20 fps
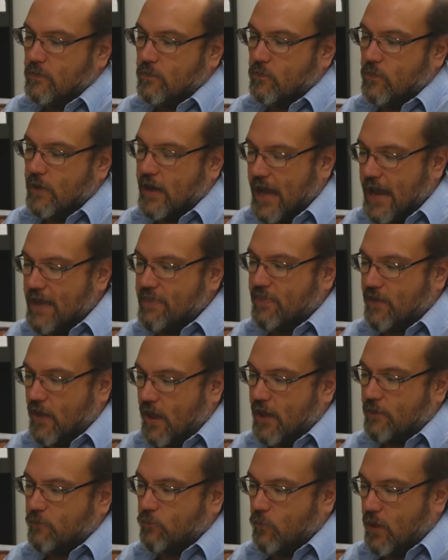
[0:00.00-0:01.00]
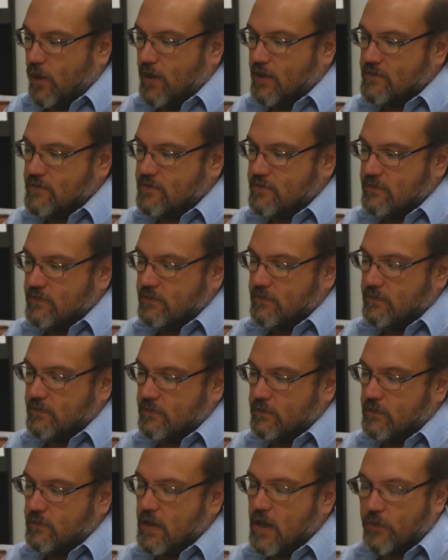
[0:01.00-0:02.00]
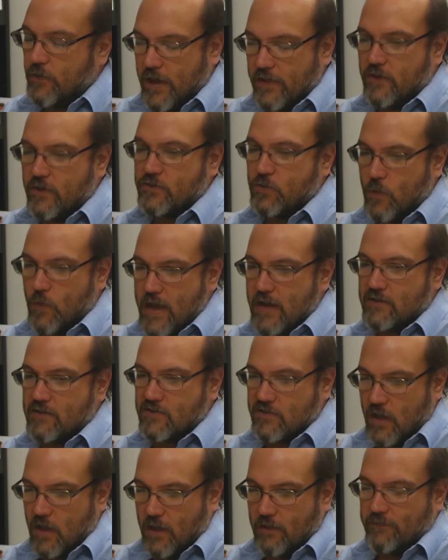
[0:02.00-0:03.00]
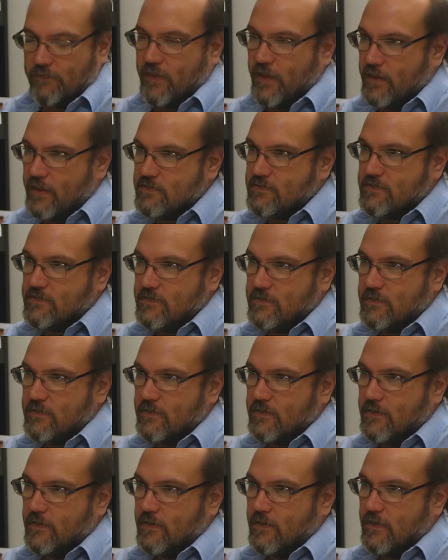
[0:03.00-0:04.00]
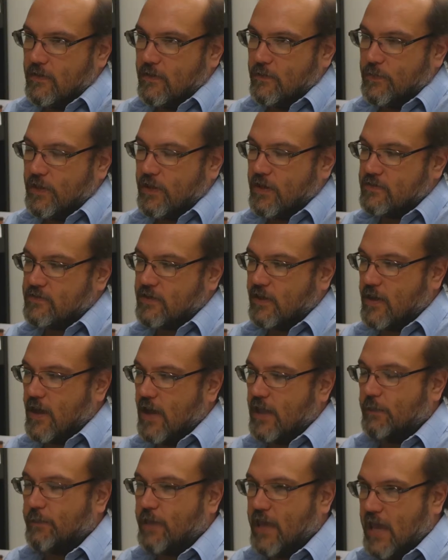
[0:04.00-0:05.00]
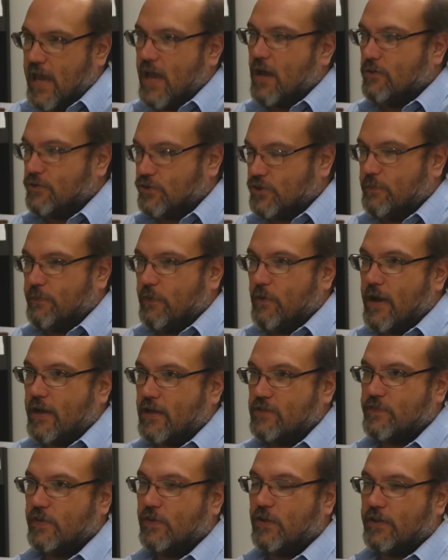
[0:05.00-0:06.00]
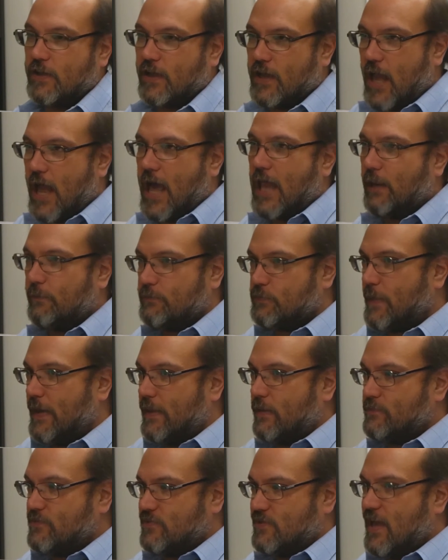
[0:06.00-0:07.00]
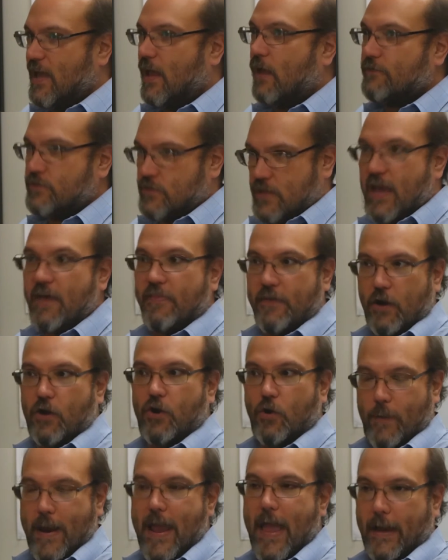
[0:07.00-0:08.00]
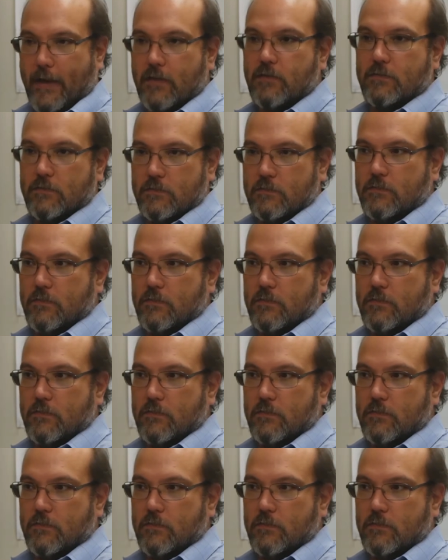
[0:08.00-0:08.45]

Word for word: what I thought was, okay, there's a way to solve this. Mm-hmm because the column count should be right. Because you look at the columns by themselves, yeah, they're correct.